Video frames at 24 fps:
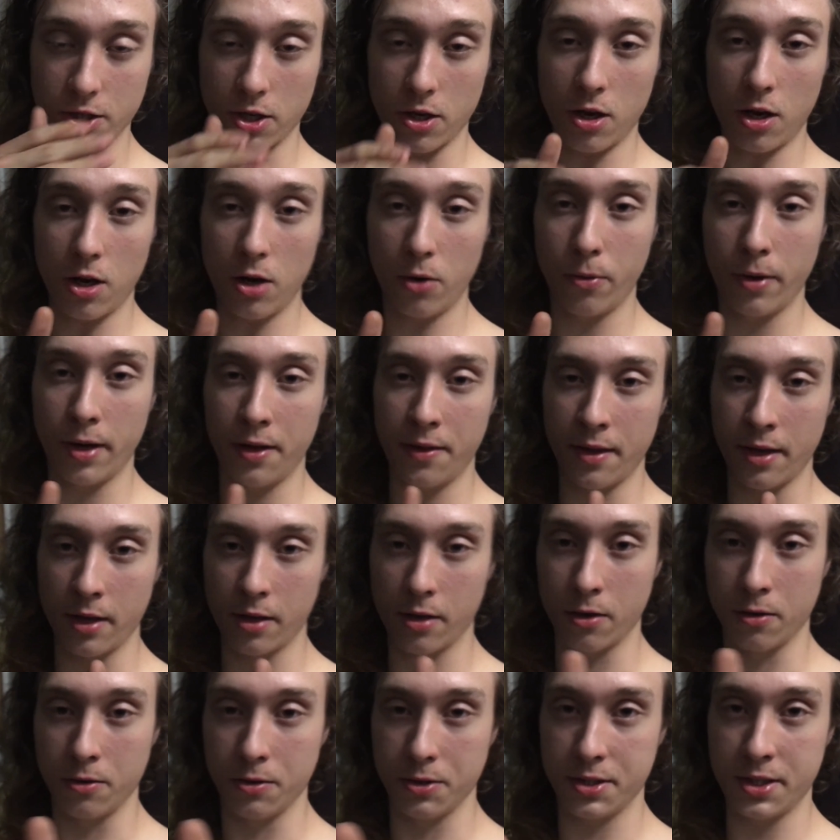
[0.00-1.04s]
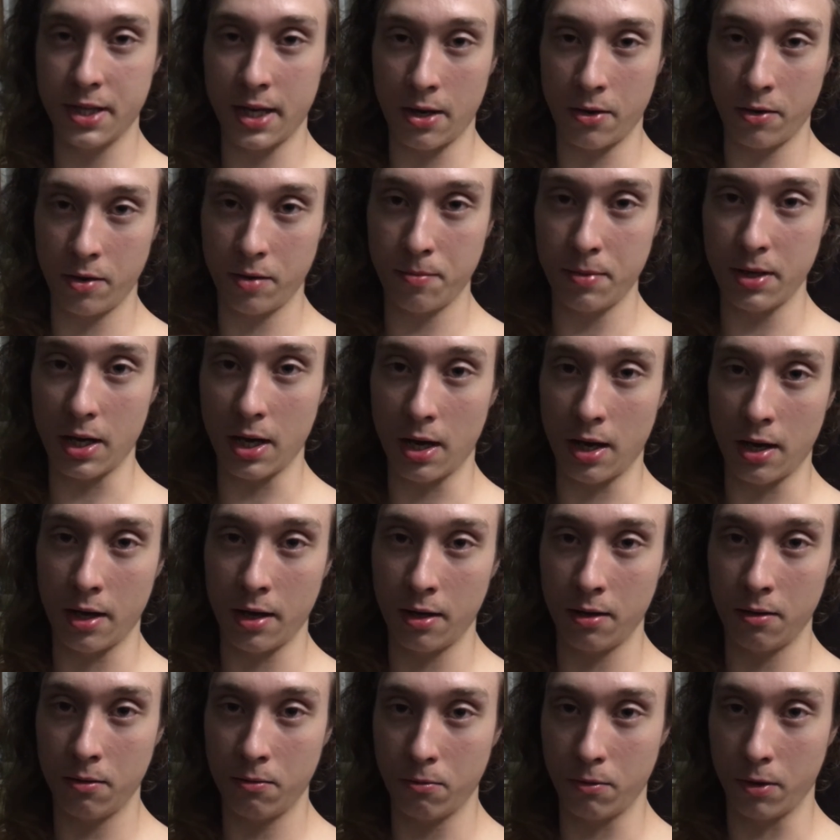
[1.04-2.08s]
hallway that goes down and
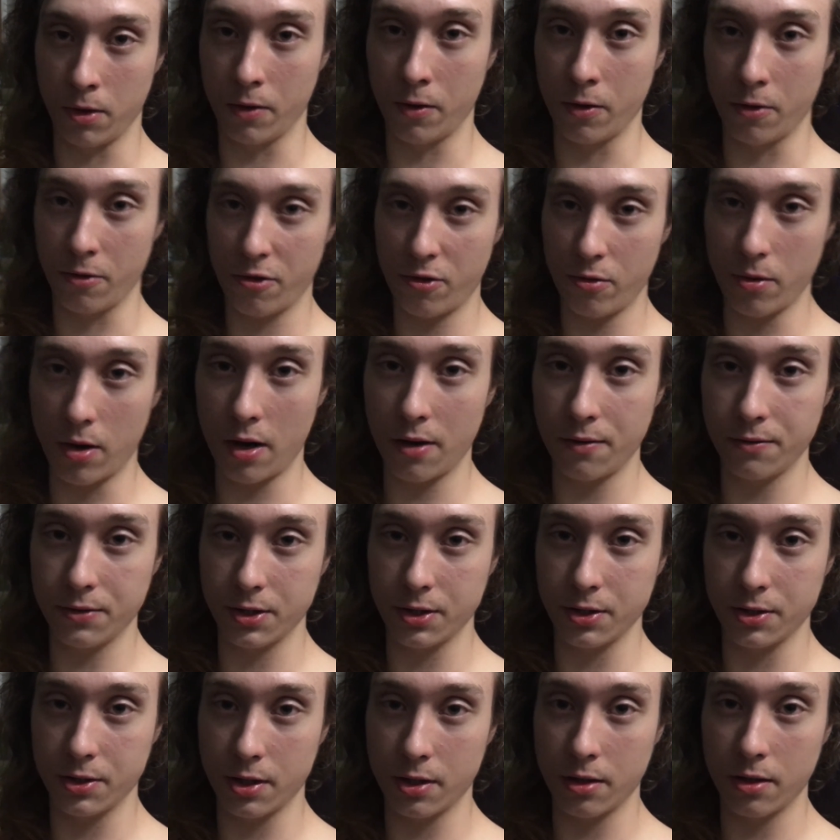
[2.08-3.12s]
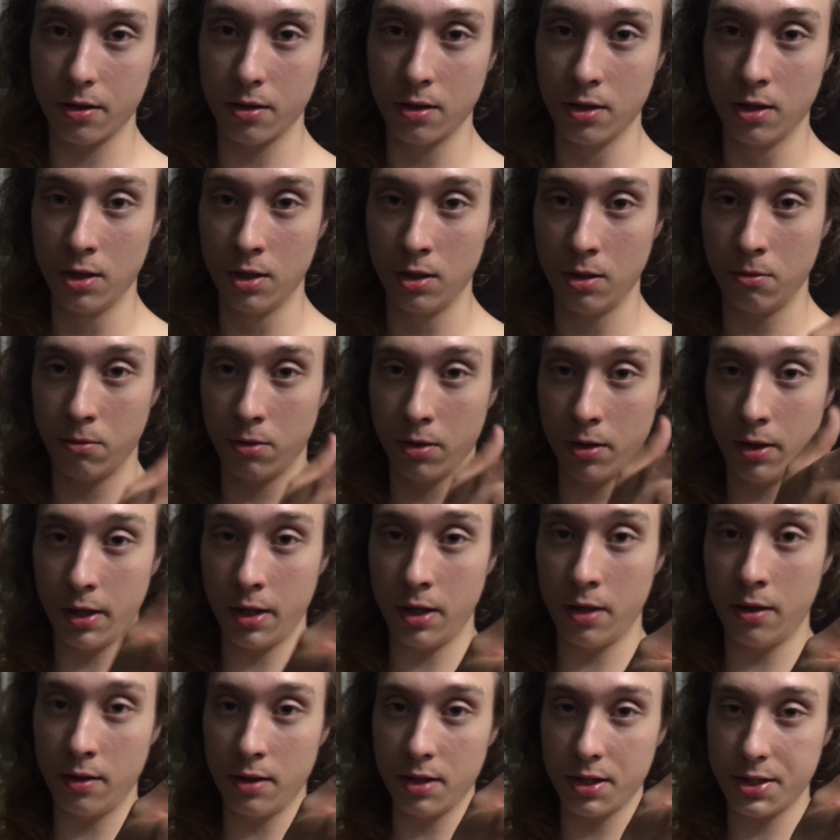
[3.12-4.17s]
behind where those two offices are. Well,
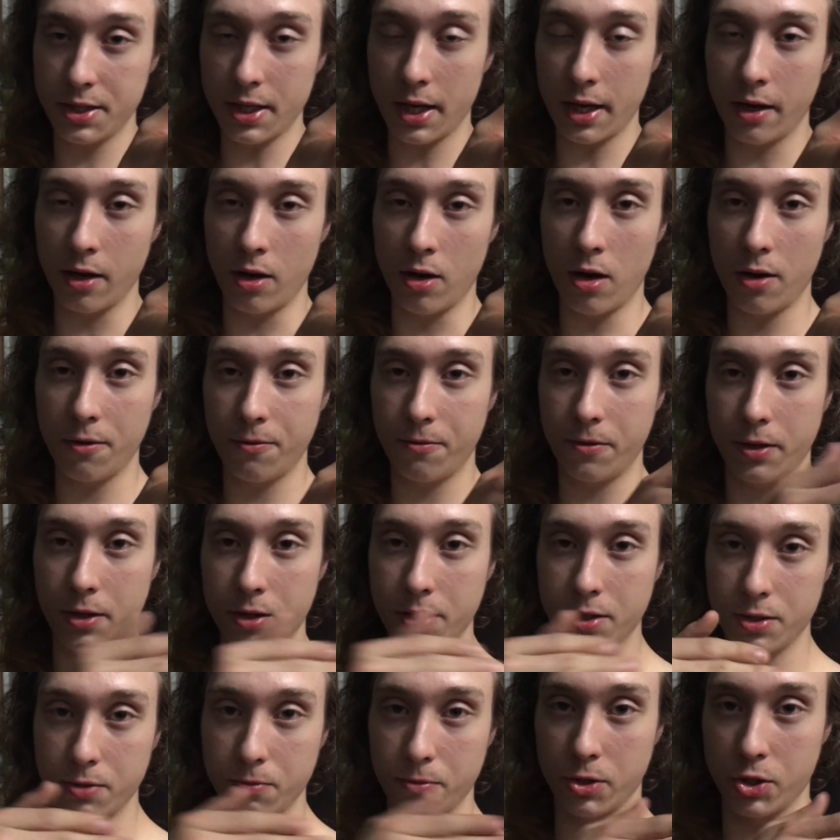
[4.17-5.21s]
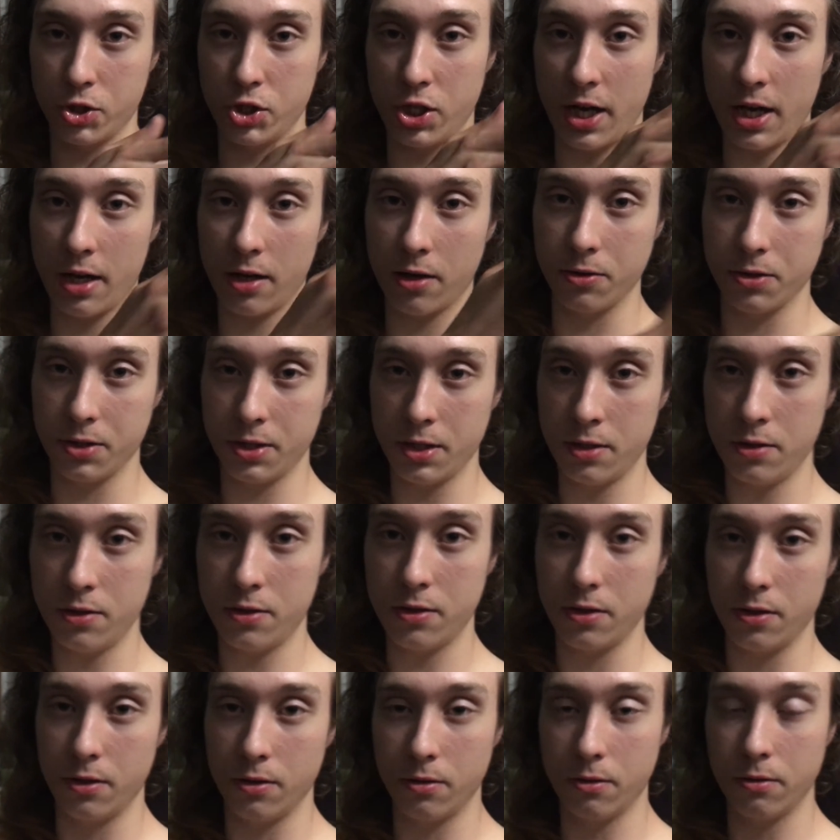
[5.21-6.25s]
in the second office where Jack goes
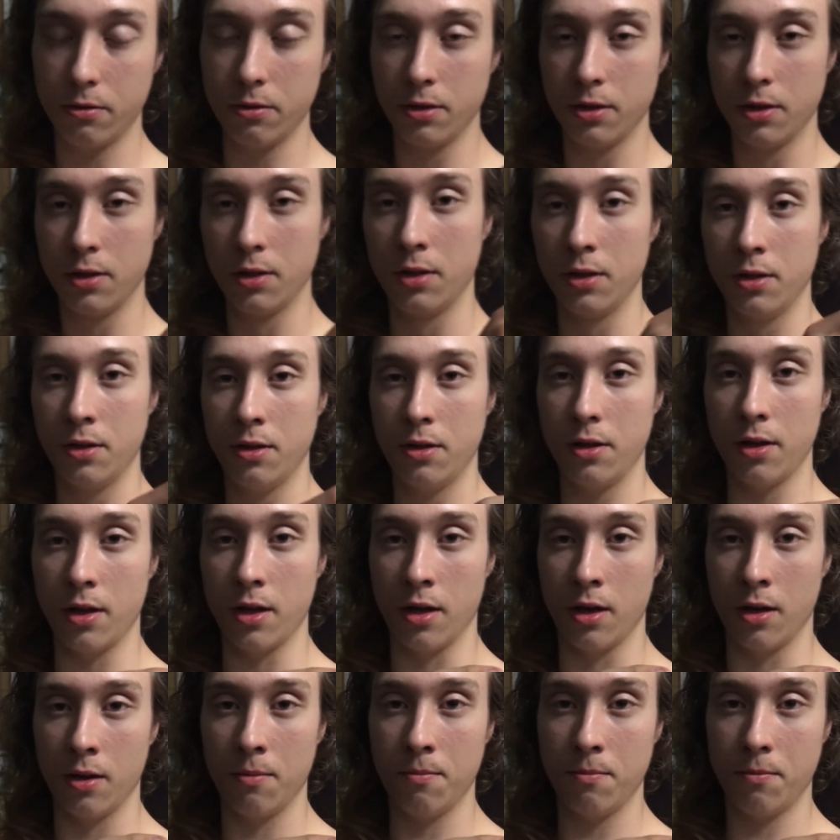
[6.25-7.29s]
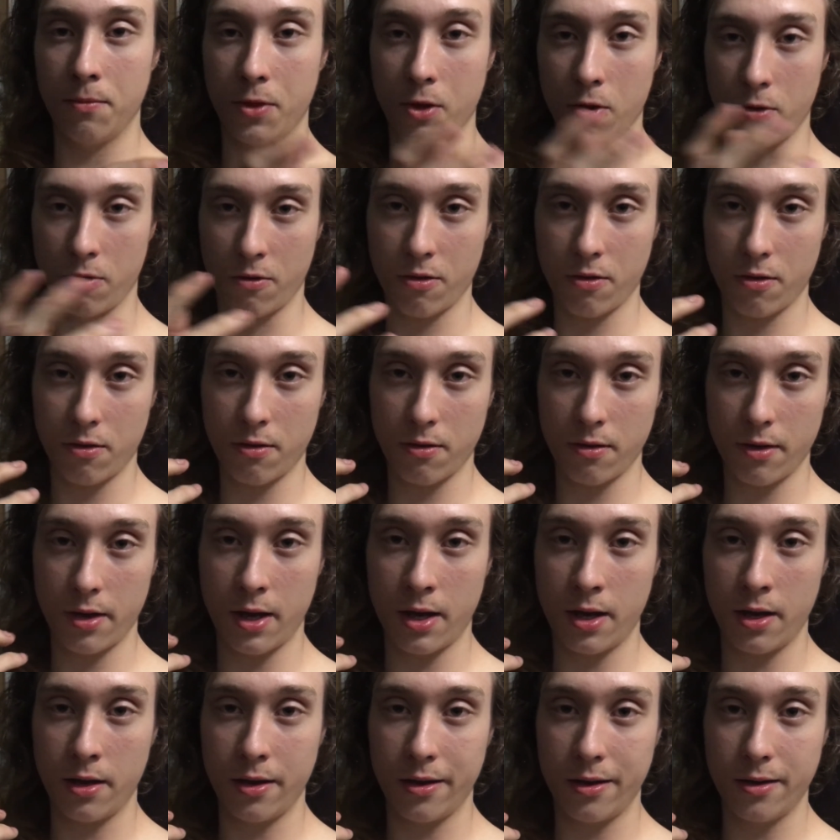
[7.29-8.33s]
into, there's
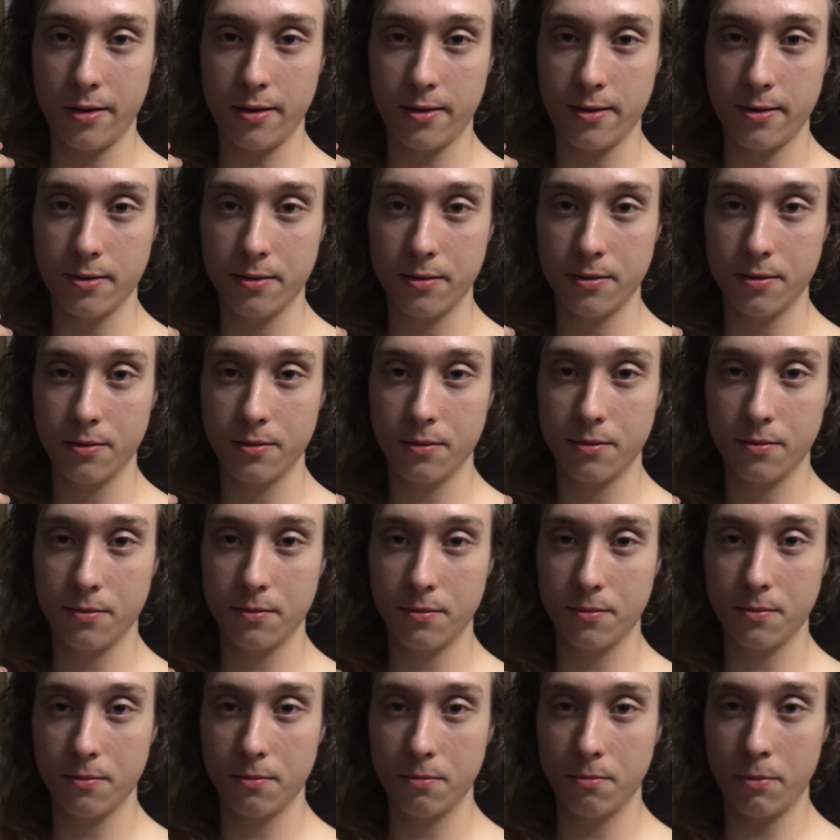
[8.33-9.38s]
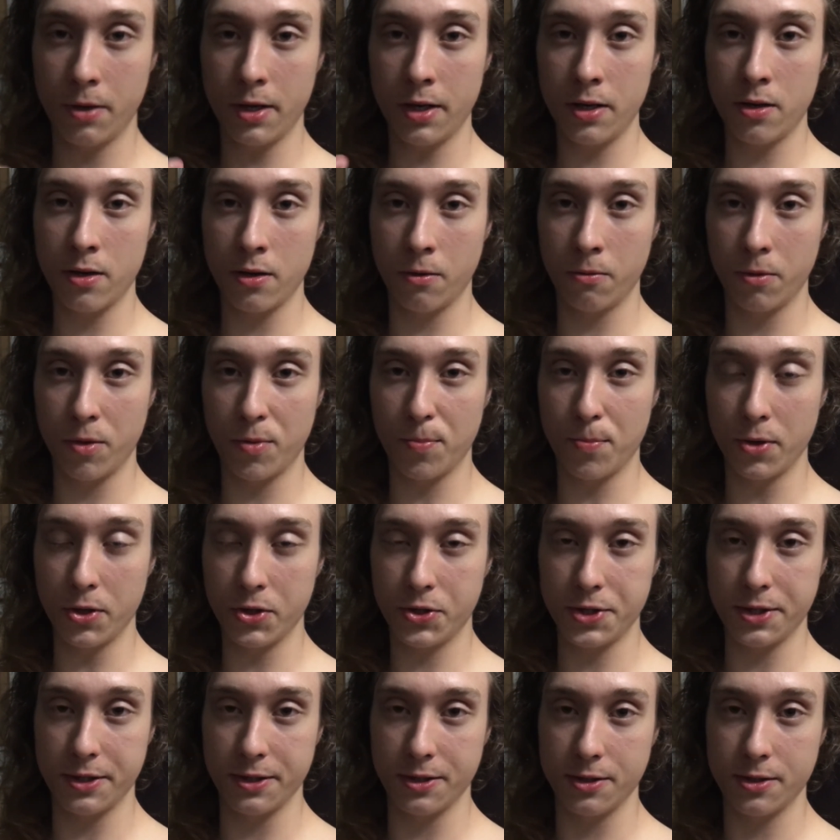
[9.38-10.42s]
a window with
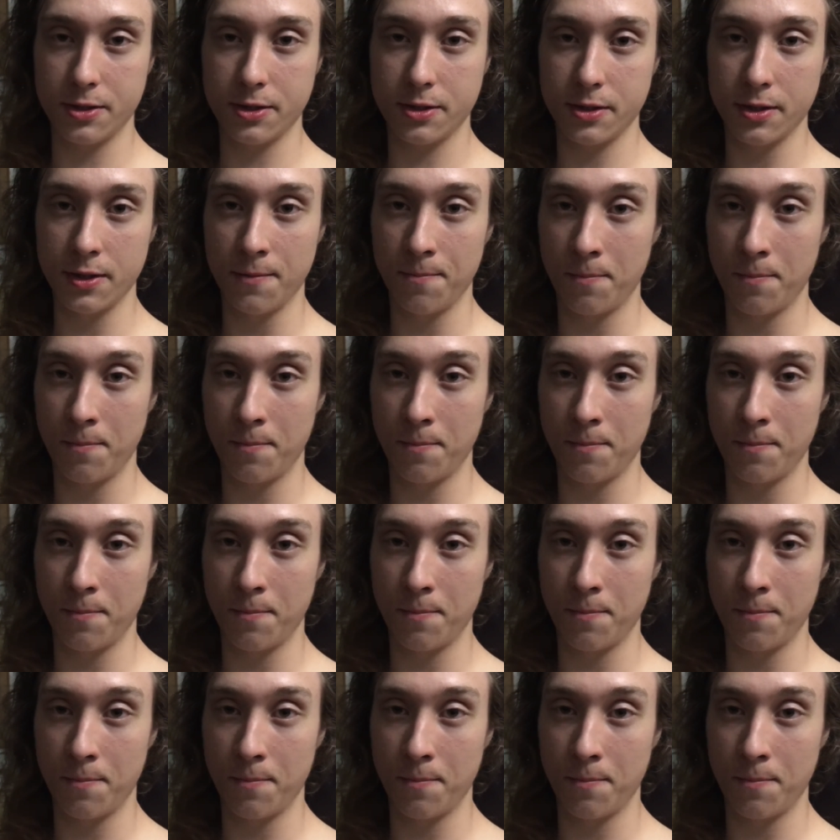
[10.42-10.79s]
bushes